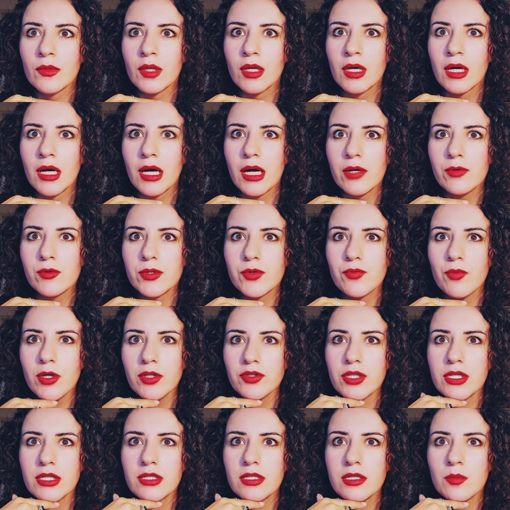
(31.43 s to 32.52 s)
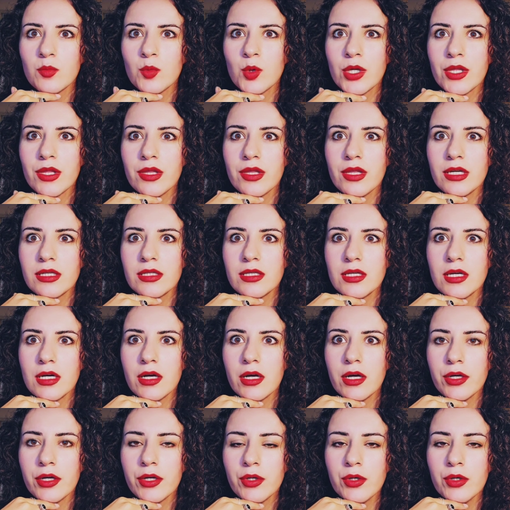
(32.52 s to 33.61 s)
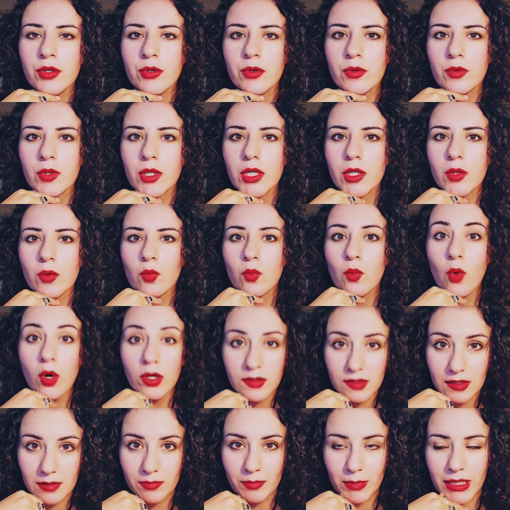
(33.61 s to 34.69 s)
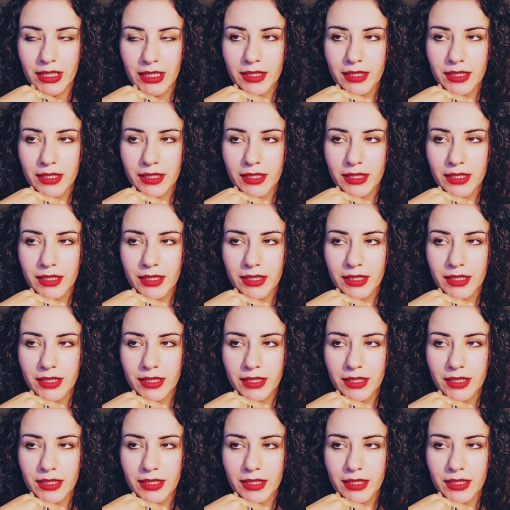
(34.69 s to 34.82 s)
I was watching someone that I knew was me.